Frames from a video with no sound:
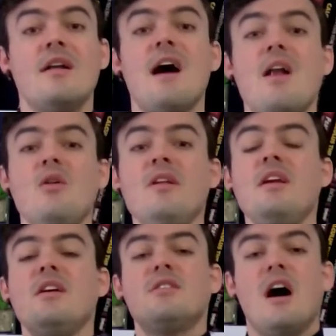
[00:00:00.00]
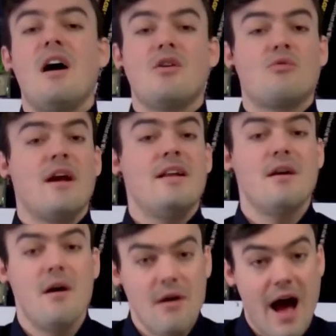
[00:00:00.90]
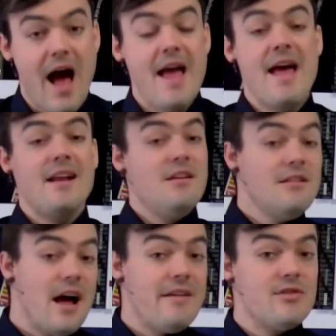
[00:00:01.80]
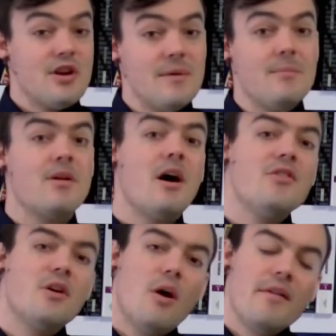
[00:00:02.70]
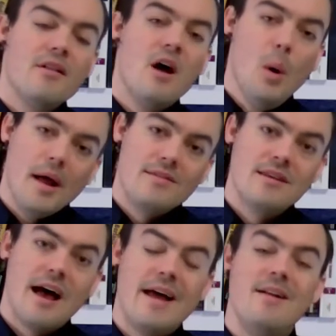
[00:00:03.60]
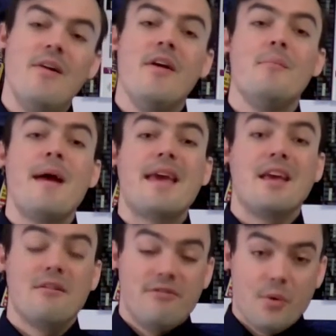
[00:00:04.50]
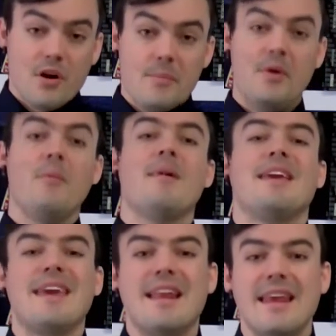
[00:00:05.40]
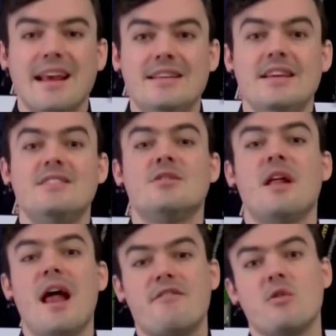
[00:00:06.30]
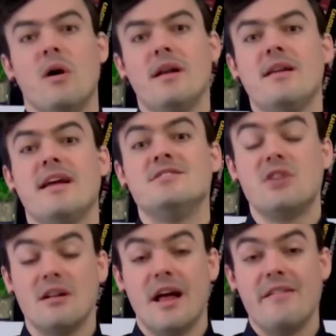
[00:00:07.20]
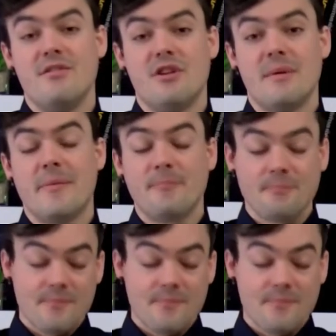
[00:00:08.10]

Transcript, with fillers: not only uh, great high end live streaming, but also on the low end side, making it affordable, making it easy so that everyone can start live streaming.